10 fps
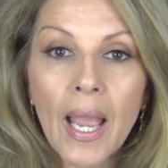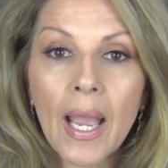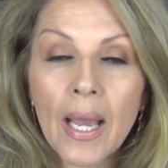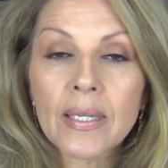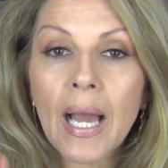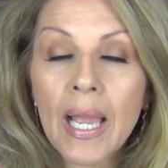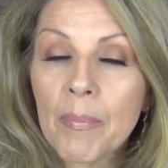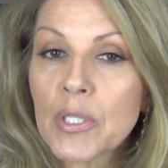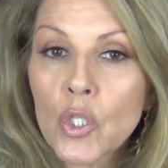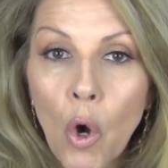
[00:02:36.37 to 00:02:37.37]
and I
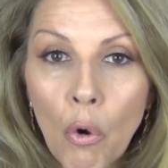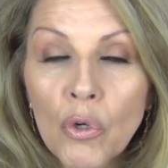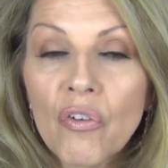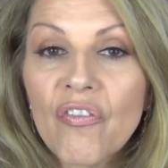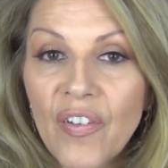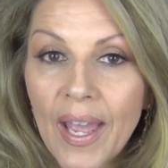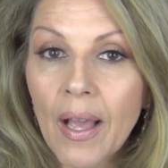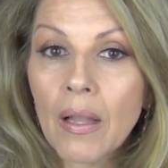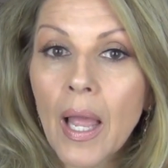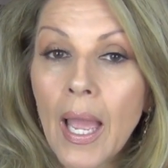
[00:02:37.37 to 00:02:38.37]
am a total
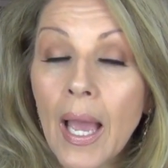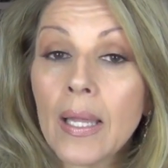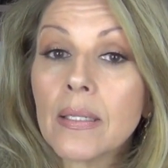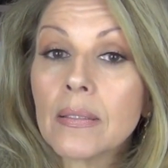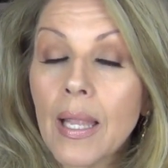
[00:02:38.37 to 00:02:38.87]
fail at